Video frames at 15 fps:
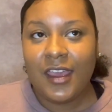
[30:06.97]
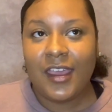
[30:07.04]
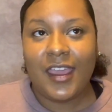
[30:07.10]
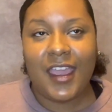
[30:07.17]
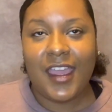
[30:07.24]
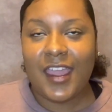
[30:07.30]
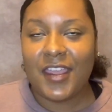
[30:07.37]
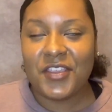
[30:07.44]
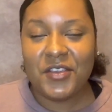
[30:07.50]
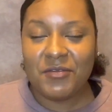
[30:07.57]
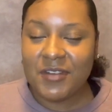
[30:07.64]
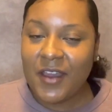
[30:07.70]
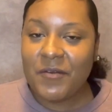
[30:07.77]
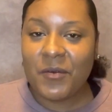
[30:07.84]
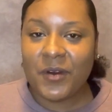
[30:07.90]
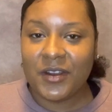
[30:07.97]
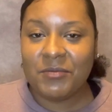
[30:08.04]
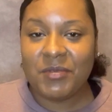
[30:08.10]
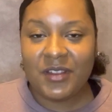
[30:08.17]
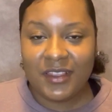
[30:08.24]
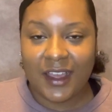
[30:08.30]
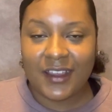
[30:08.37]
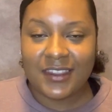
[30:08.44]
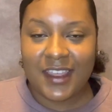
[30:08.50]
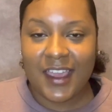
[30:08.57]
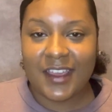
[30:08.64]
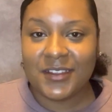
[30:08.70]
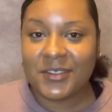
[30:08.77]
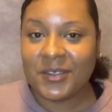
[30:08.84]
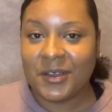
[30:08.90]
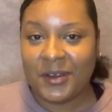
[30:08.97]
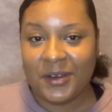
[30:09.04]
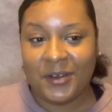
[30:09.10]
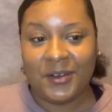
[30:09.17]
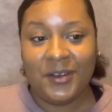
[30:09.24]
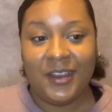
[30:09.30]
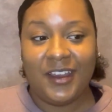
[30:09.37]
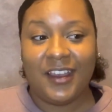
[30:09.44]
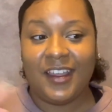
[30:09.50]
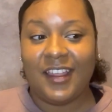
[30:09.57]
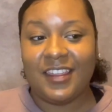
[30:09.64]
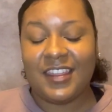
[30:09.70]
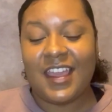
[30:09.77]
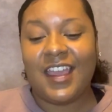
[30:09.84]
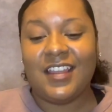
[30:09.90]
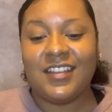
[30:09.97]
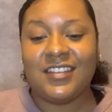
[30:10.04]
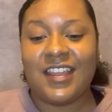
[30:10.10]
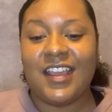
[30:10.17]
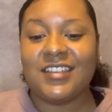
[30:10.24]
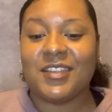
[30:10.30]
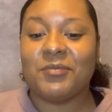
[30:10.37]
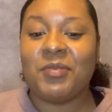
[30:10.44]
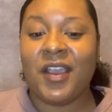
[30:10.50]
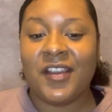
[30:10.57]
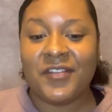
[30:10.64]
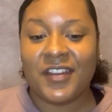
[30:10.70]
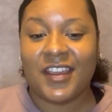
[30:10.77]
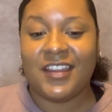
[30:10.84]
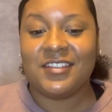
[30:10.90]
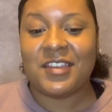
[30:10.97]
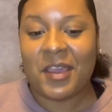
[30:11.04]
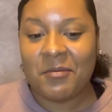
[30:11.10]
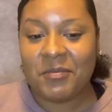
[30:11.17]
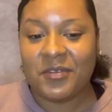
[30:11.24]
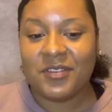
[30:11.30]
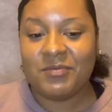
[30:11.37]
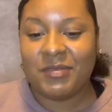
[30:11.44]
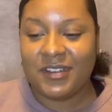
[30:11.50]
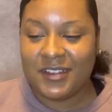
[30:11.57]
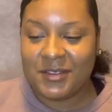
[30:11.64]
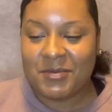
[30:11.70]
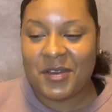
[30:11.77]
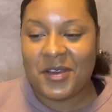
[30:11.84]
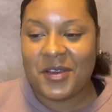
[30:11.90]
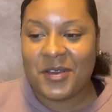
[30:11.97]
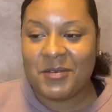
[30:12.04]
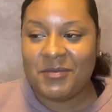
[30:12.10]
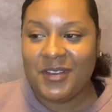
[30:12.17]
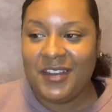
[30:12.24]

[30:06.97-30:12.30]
And you never want to be like that. So that's a perfect example of SpongeBob.